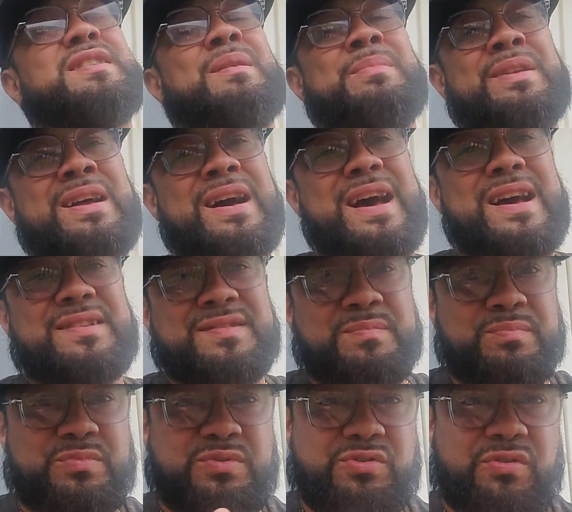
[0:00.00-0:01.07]
I mean, I had
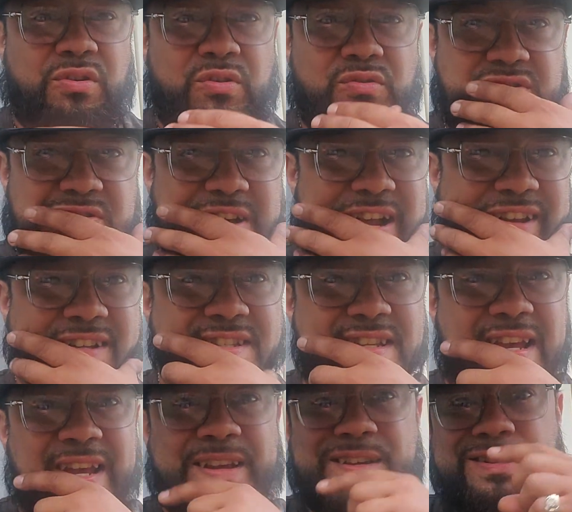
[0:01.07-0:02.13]
some trolls try to
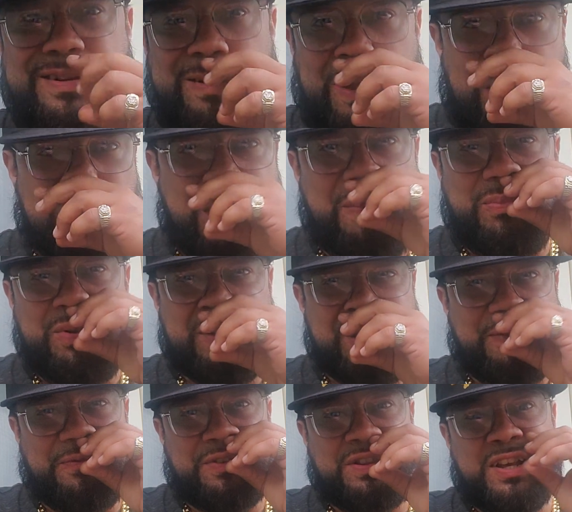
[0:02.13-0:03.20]
say a couple of
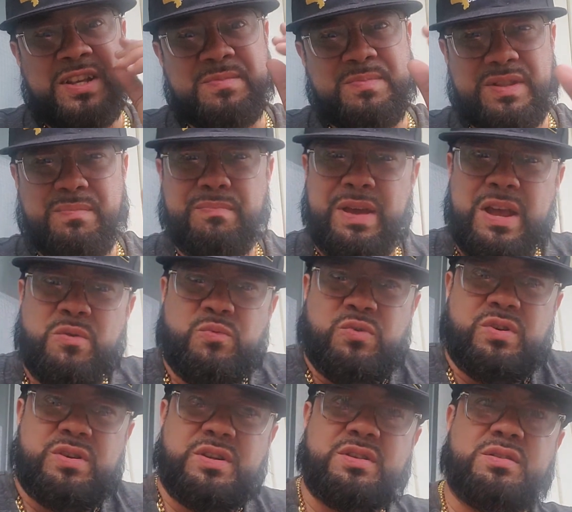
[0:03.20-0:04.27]
different things, but the main
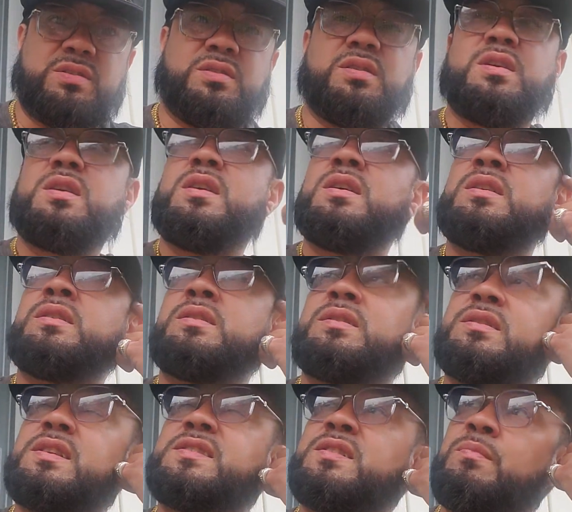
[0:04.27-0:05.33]
one,
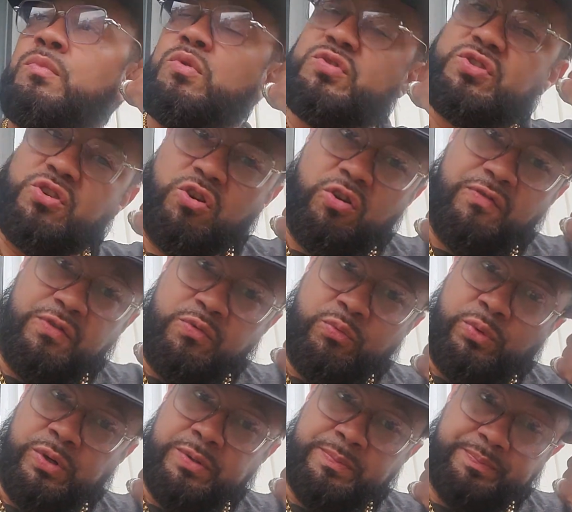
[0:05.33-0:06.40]
that's the most current
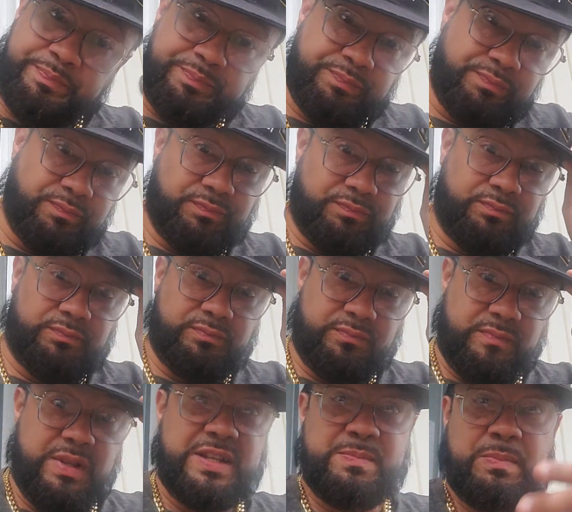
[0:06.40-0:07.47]
one,
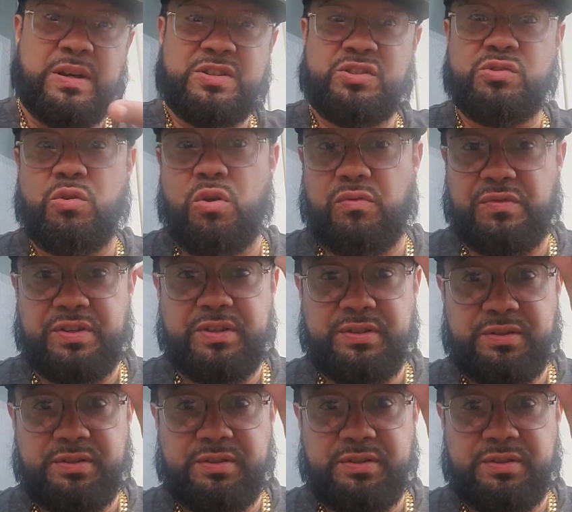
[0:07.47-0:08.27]
is my story